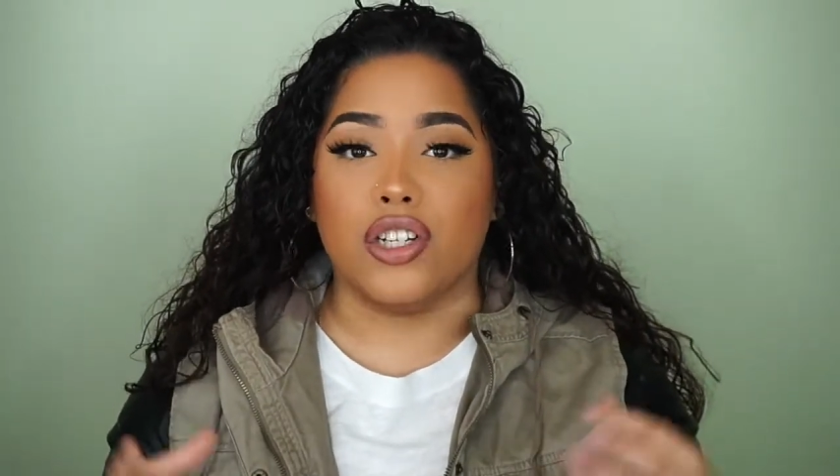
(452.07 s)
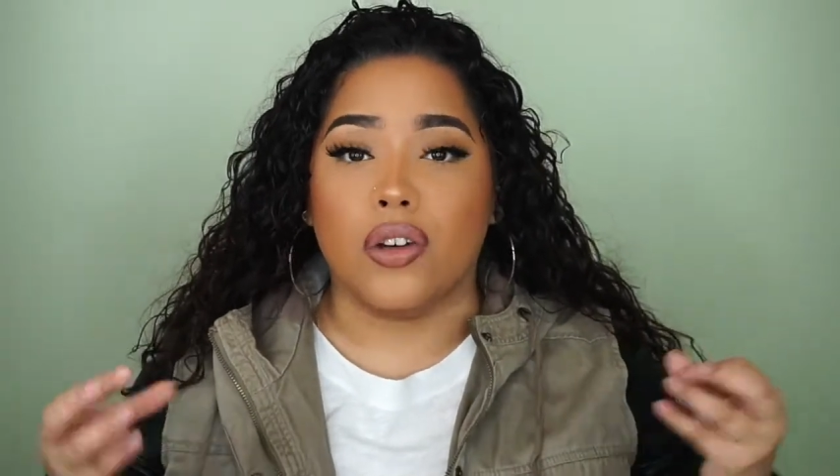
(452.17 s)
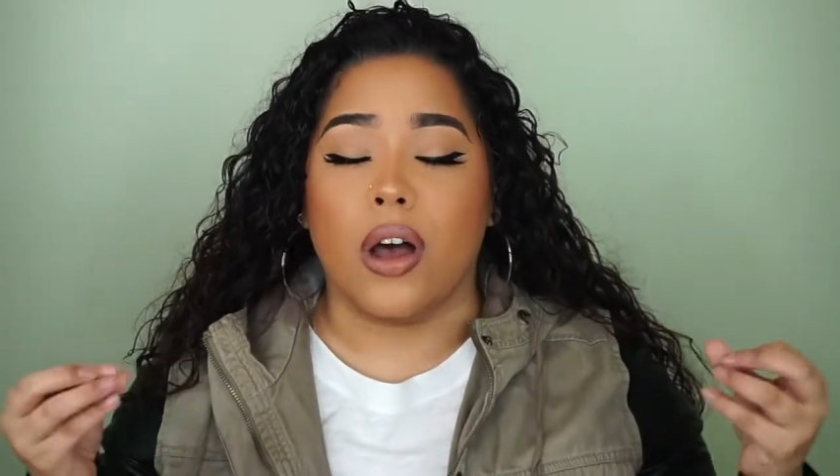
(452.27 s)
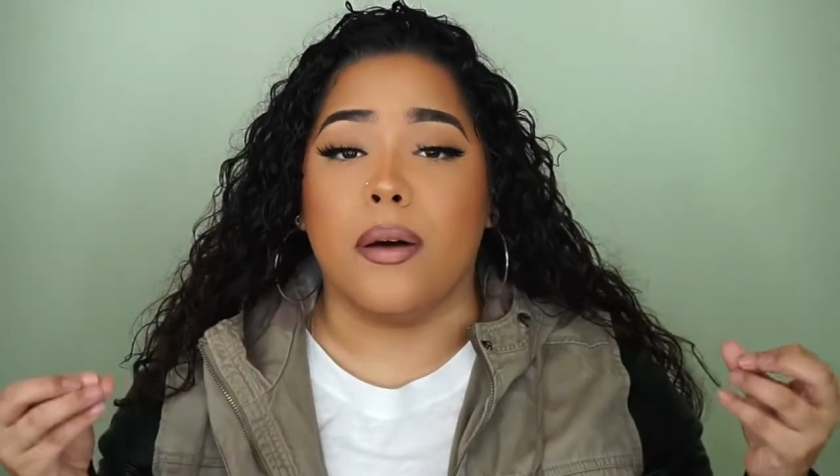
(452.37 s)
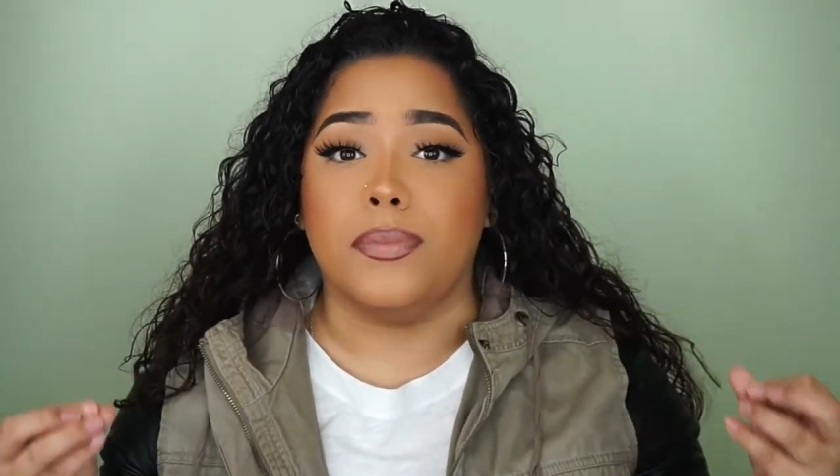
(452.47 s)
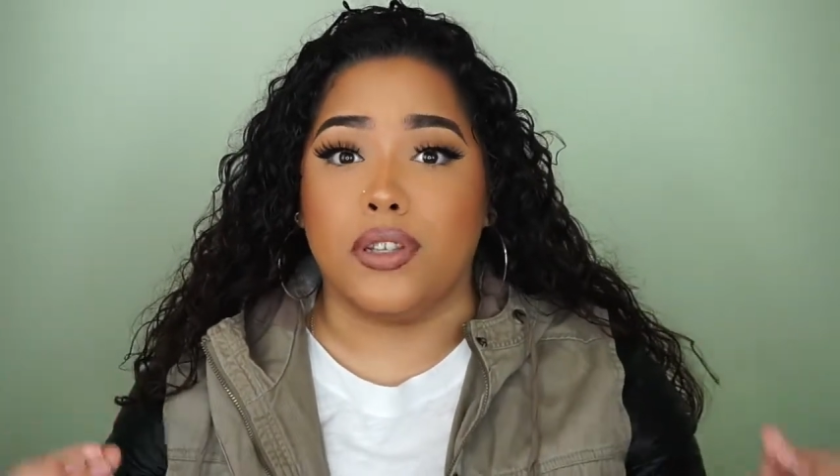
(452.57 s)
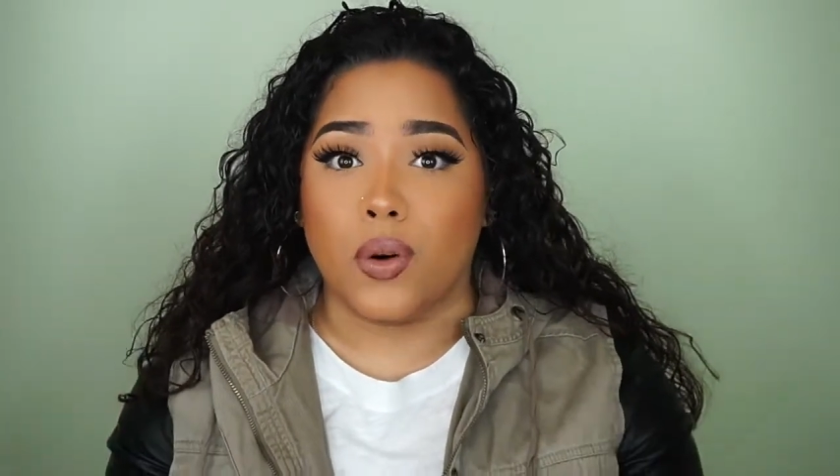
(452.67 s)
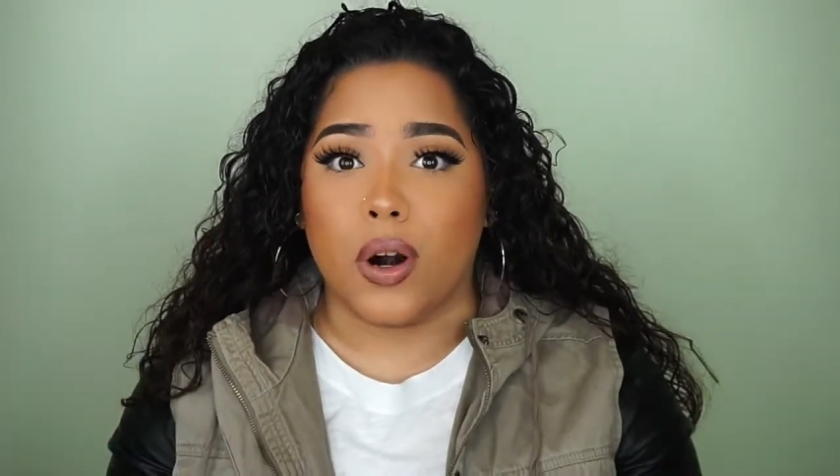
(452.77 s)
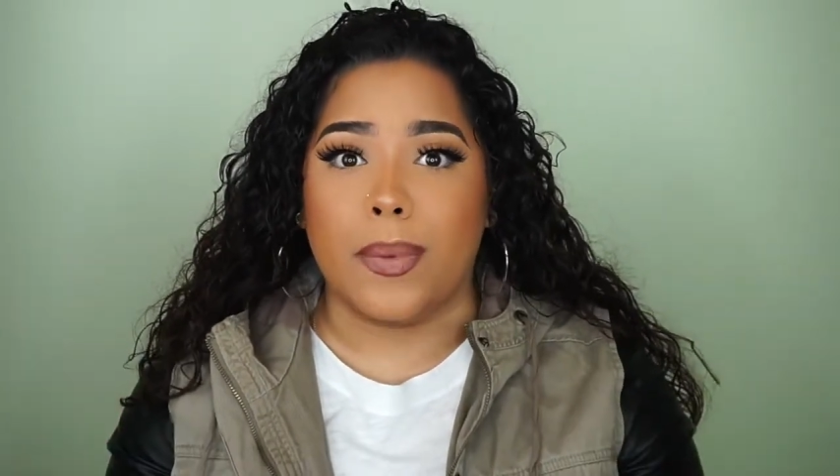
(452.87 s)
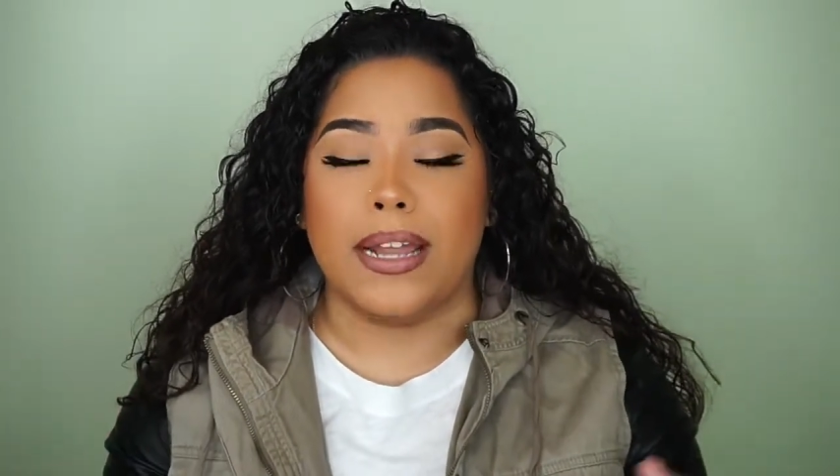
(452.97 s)
to
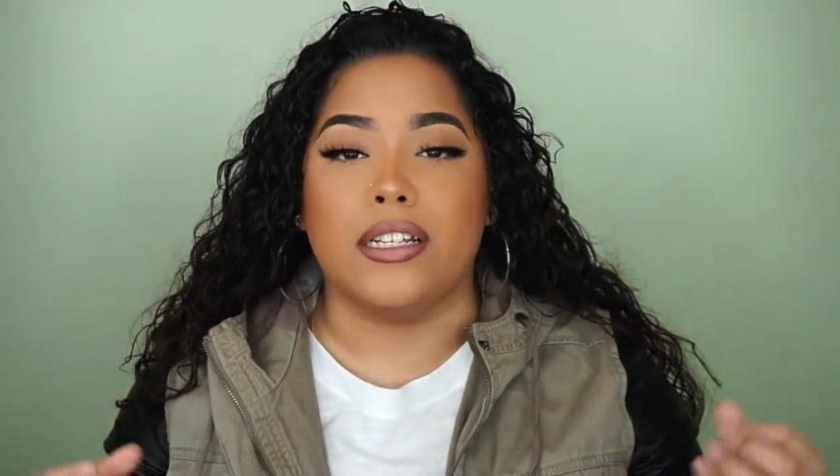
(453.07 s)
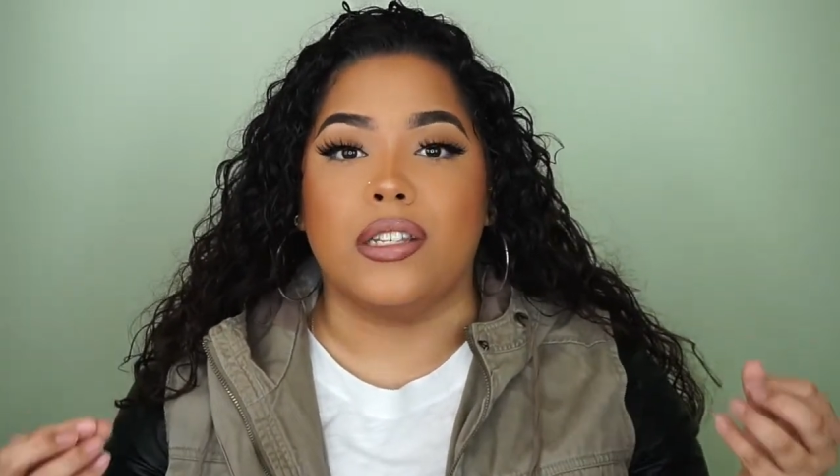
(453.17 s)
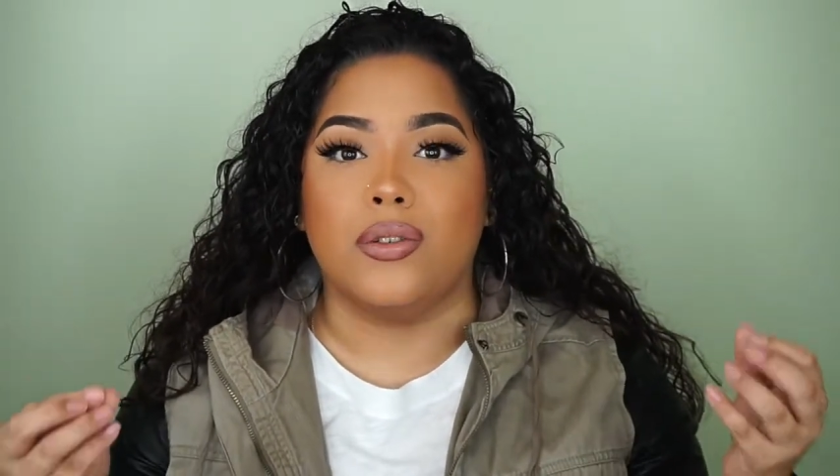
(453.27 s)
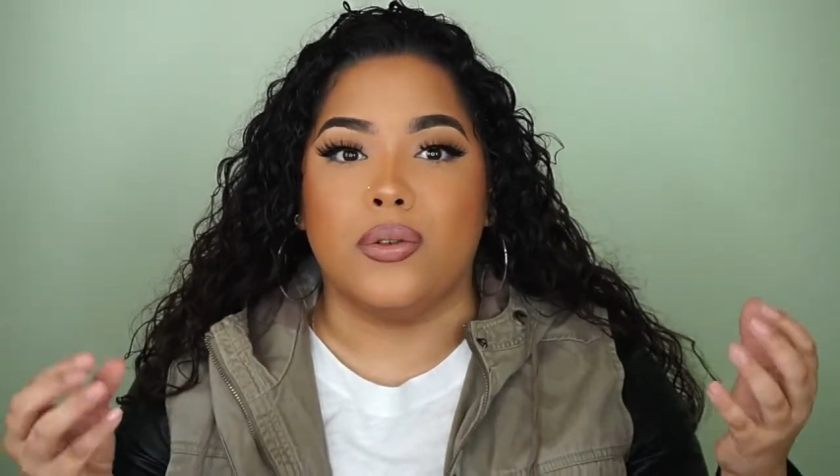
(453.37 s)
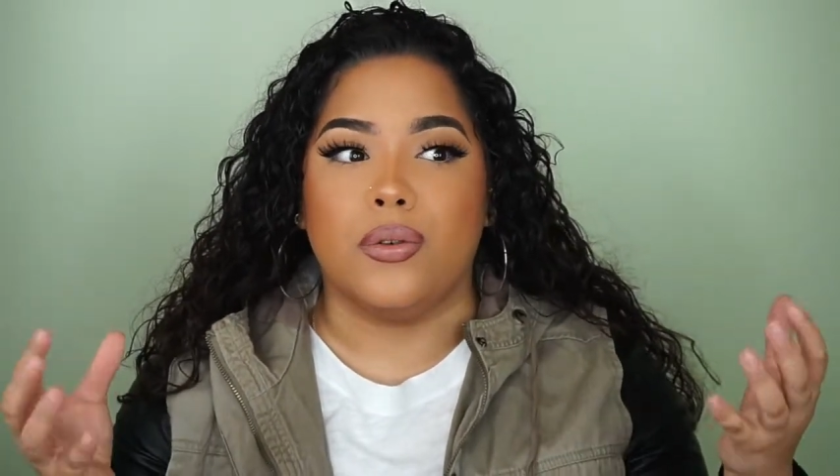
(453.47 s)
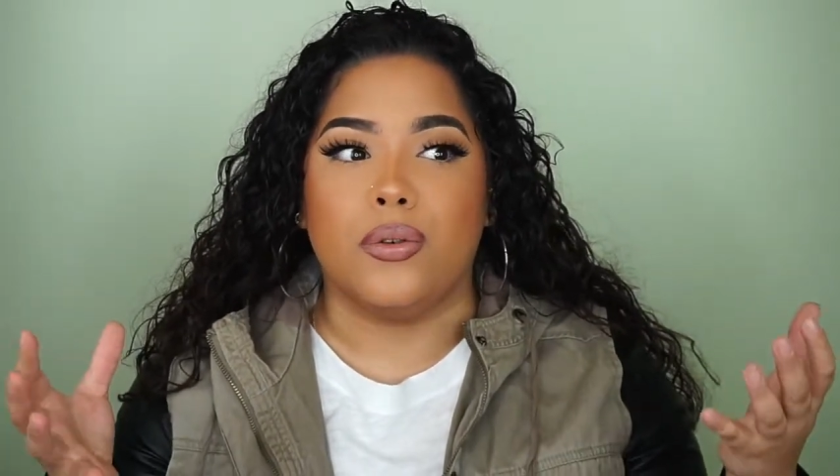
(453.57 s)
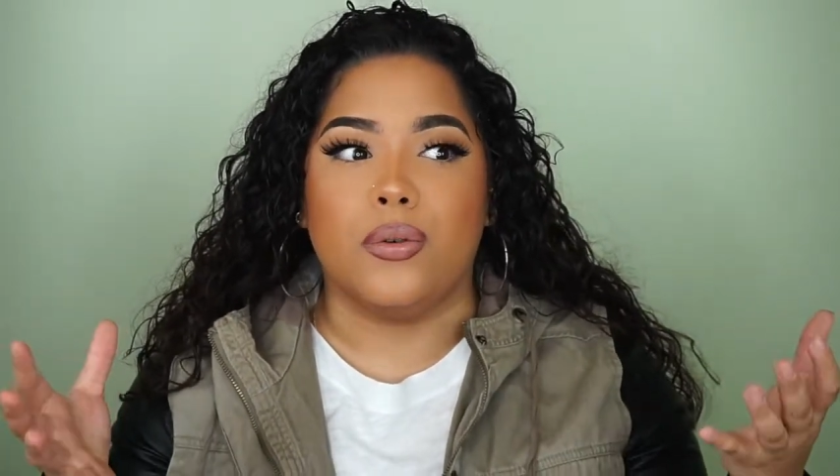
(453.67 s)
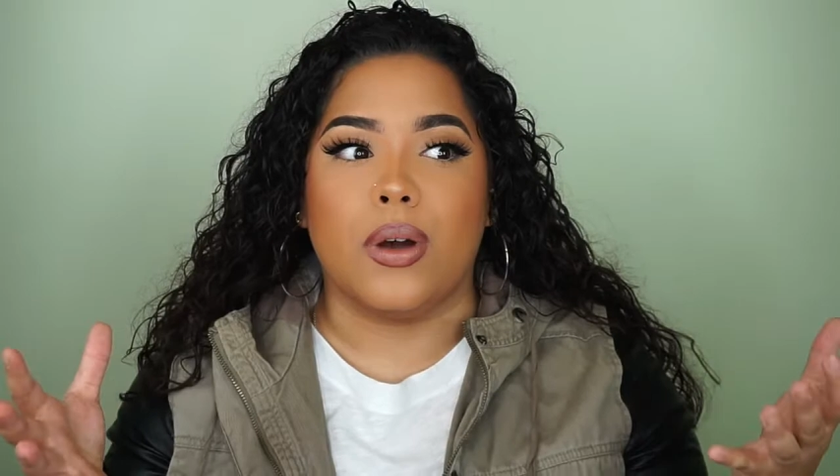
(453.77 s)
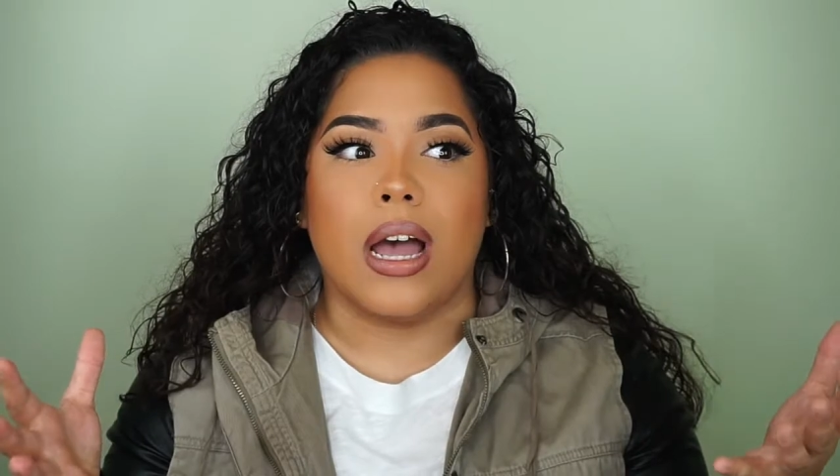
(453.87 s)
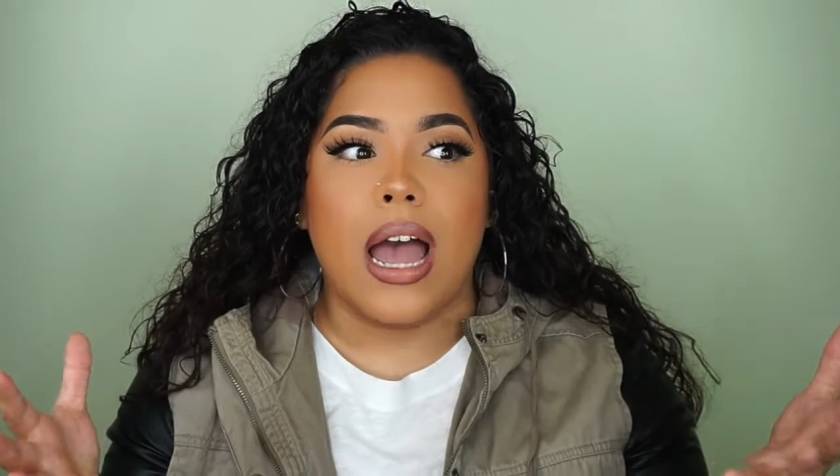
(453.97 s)
absorb and
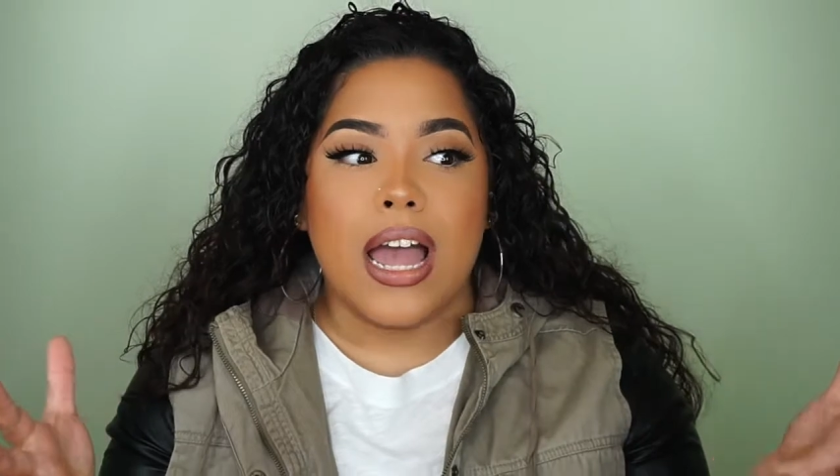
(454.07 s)
to